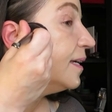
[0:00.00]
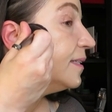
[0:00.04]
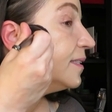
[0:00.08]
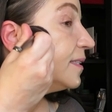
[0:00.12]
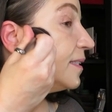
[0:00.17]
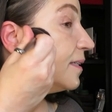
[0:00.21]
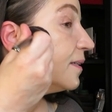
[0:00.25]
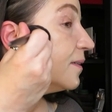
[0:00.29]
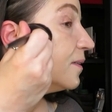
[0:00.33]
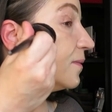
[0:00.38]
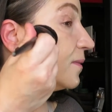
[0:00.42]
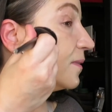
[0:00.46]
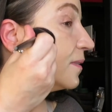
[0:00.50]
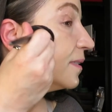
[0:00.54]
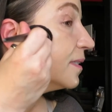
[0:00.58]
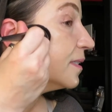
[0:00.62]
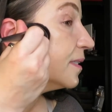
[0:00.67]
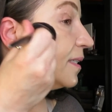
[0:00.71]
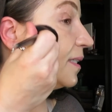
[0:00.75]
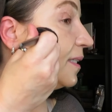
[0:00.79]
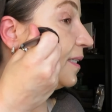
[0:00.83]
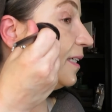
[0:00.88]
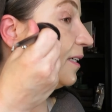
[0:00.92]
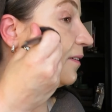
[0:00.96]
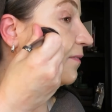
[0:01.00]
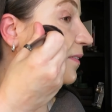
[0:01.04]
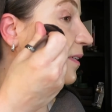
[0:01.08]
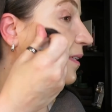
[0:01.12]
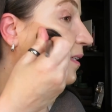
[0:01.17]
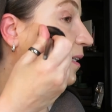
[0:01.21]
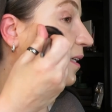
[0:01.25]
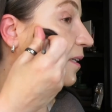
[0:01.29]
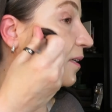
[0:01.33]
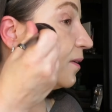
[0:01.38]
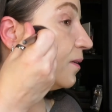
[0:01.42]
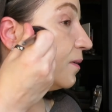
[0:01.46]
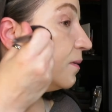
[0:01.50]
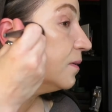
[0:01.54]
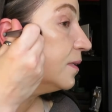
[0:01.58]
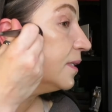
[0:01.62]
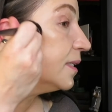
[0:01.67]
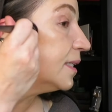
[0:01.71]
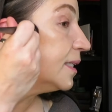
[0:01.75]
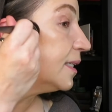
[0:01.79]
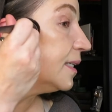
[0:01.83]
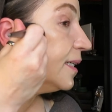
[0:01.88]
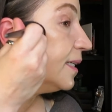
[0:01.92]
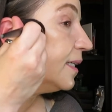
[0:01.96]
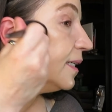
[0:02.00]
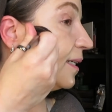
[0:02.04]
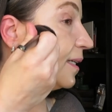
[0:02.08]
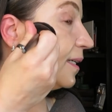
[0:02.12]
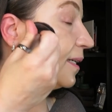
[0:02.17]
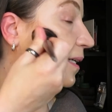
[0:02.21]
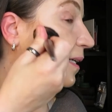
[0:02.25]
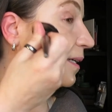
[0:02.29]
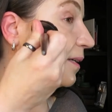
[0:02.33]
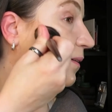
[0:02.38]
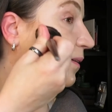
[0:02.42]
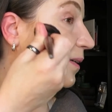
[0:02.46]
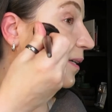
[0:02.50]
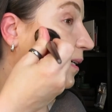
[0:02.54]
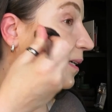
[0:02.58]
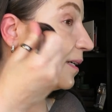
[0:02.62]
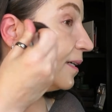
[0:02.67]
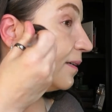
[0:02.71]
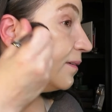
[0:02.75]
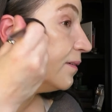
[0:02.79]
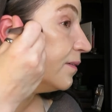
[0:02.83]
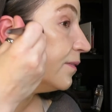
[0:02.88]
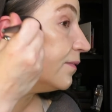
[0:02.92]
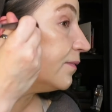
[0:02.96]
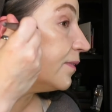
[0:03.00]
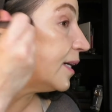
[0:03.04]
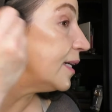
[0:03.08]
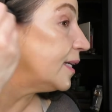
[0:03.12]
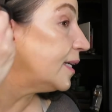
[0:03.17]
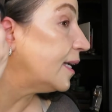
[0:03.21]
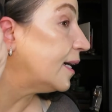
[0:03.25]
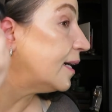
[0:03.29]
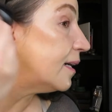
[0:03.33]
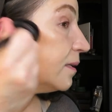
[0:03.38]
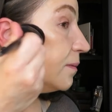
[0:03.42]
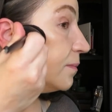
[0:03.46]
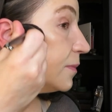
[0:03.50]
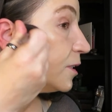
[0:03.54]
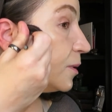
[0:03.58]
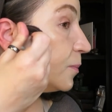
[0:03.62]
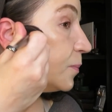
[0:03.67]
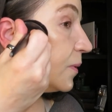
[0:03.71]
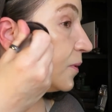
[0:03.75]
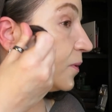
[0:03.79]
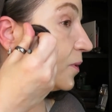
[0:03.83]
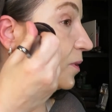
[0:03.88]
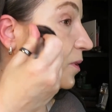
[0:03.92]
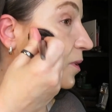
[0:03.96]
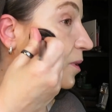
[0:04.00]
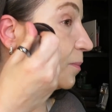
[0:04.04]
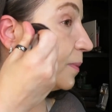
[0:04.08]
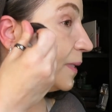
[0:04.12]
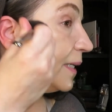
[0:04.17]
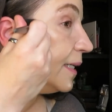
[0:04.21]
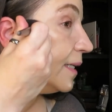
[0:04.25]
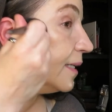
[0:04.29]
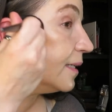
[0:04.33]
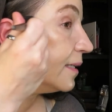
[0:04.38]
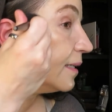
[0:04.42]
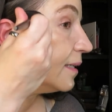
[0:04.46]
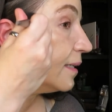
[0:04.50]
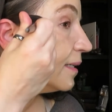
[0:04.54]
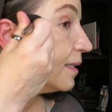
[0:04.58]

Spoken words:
So even though right now I'm supposed to be